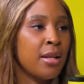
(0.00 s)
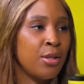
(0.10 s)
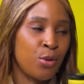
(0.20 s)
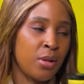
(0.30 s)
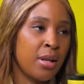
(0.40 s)
I
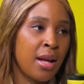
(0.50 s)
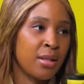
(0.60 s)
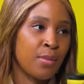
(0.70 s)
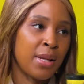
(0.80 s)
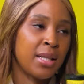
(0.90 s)
need to
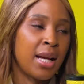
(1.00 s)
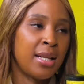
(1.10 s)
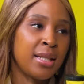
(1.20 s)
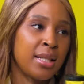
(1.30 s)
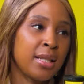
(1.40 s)
enhance my
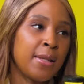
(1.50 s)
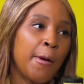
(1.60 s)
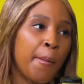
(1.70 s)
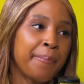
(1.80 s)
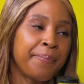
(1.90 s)
talent.
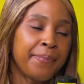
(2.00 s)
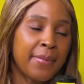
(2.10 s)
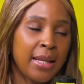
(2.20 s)
Mm.